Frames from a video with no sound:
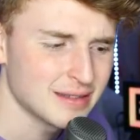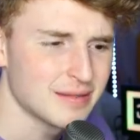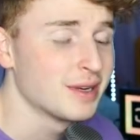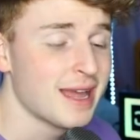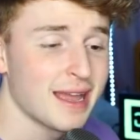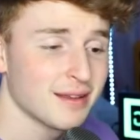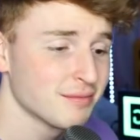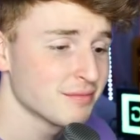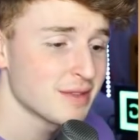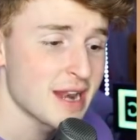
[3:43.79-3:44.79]
But hey,
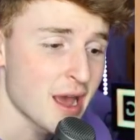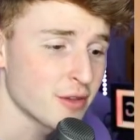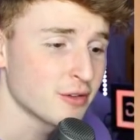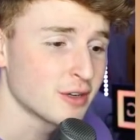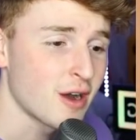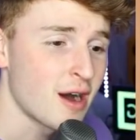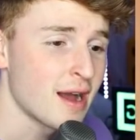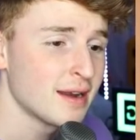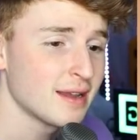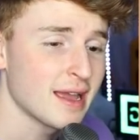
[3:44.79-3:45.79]
now they're
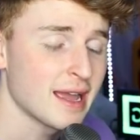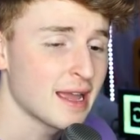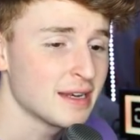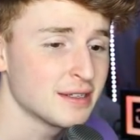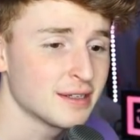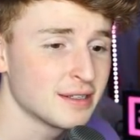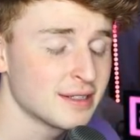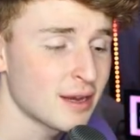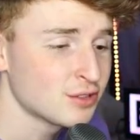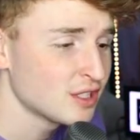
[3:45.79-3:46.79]
gone and uh,
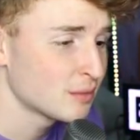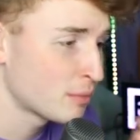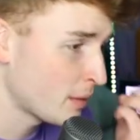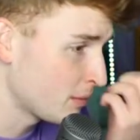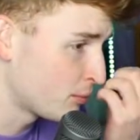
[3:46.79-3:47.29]
now she could probably